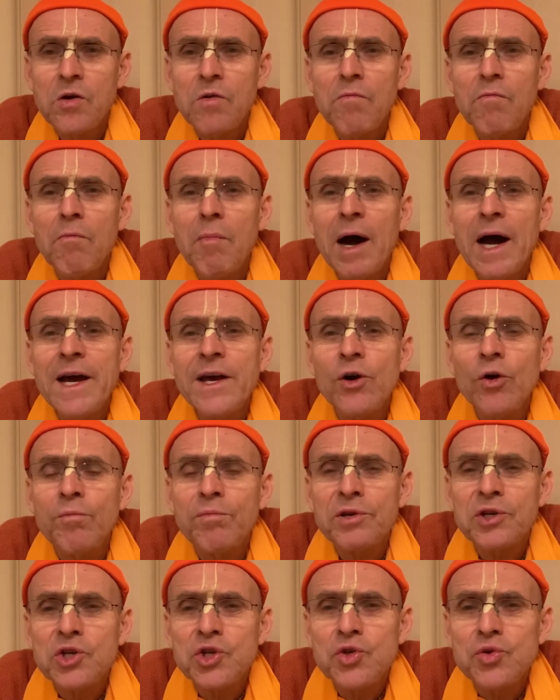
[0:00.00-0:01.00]
my
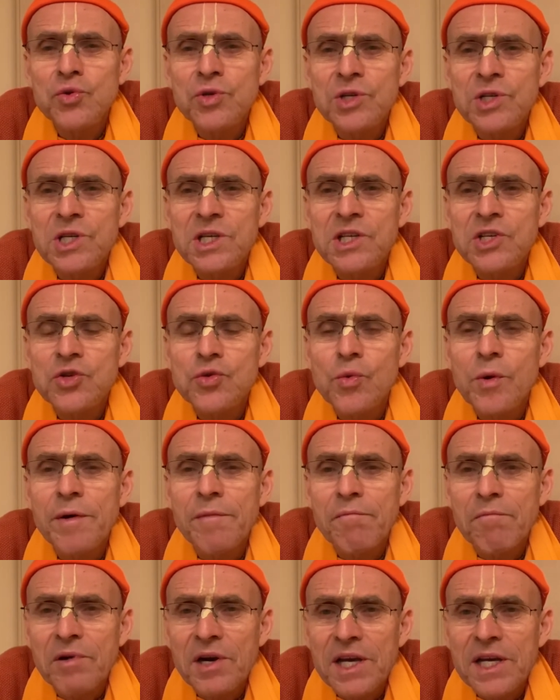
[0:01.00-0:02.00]
opportunity to
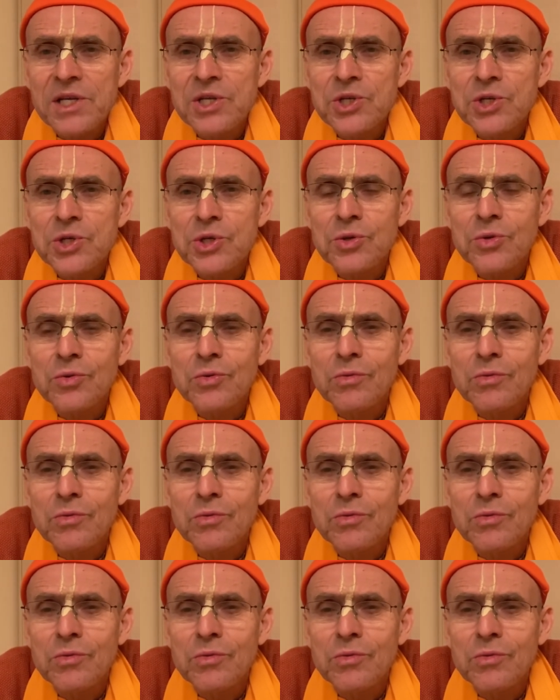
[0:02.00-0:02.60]
embrace you